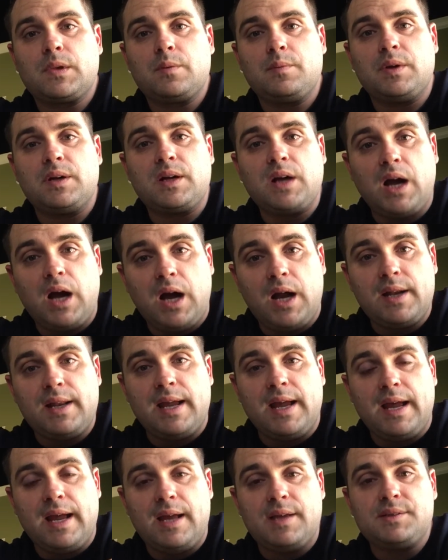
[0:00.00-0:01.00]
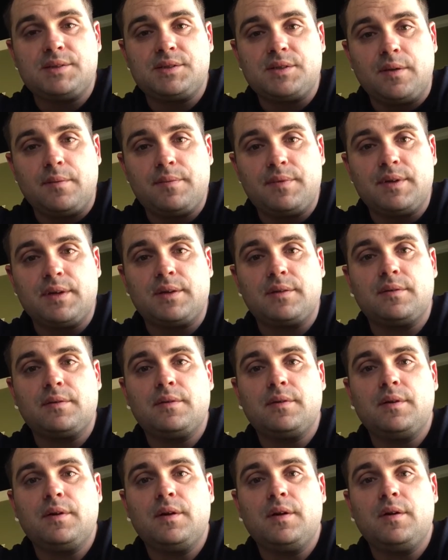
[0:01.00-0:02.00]
But God has something
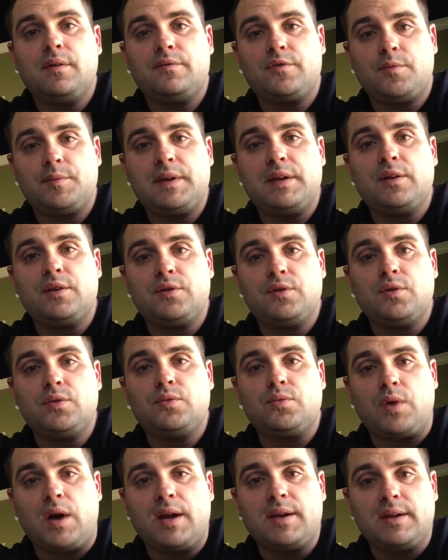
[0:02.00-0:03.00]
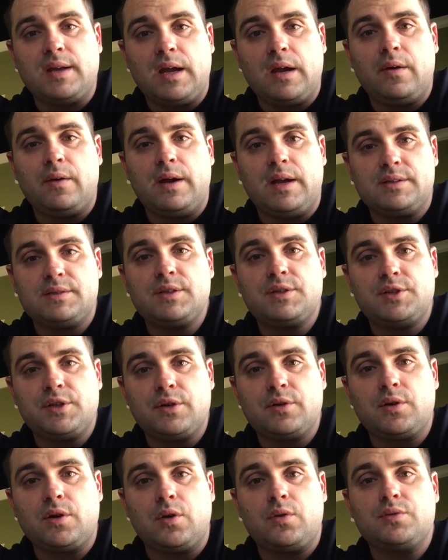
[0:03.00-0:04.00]
for me to do right now as a
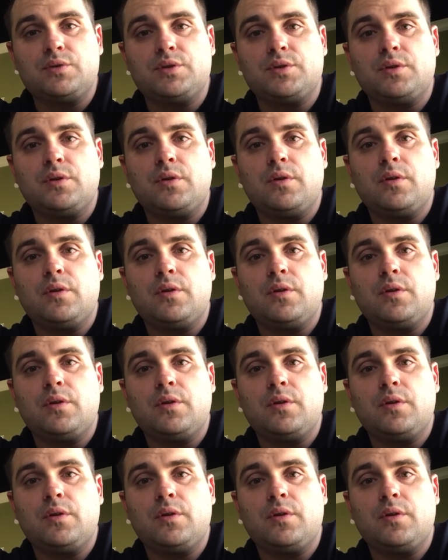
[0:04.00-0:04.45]
cheer coach.